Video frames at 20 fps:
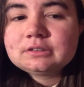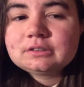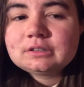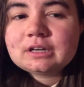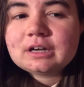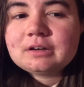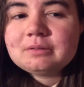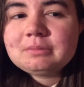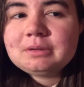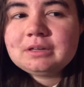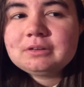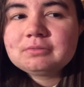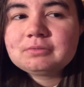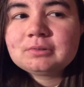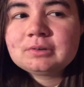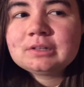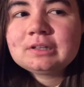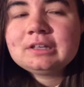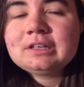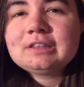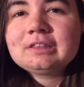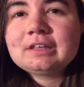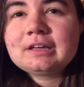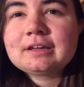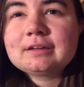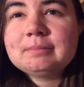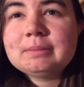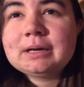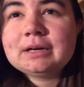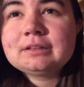I mean, really think
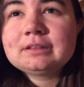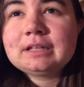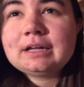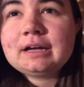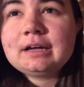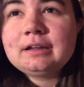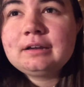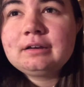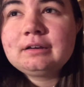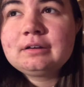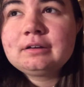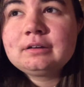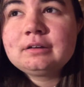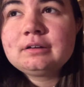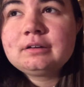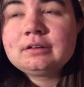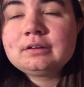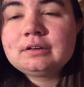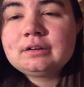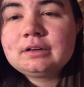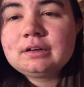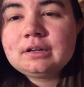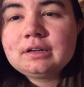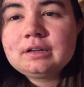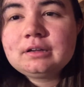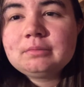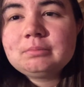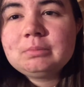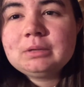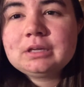about that.
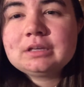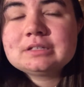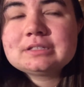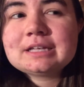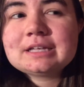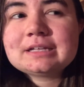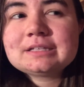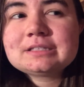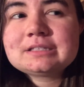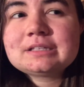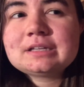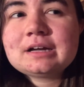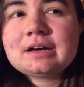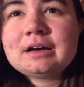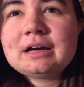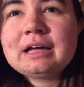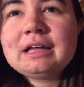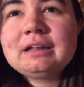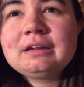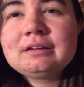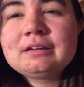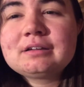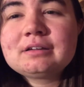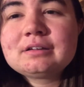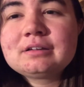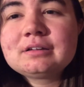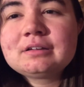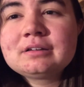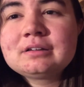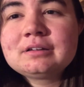Because that's not
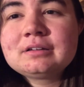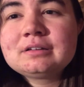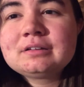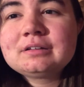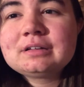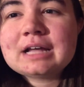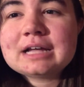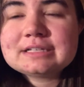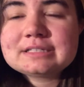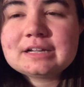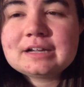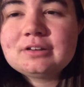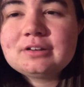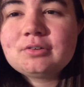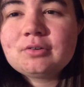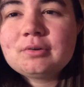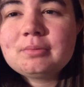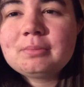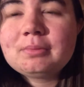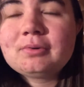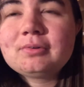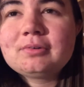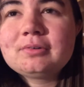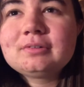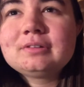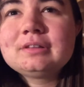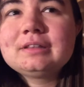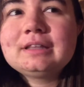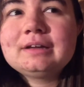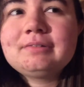normal
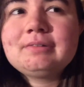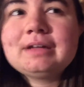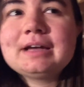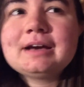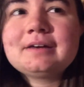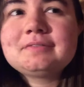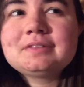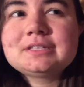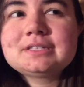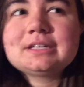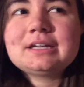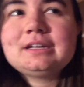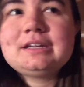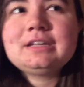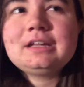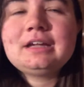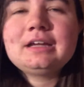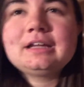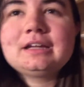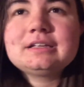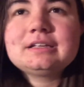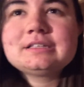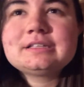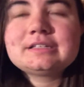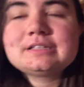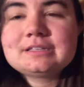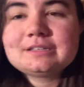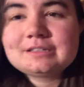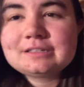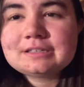that we have this idea as a
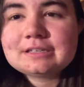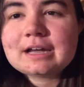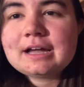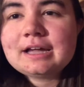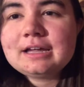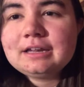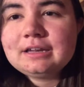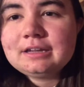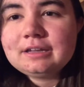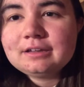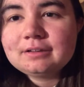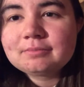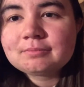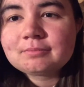society.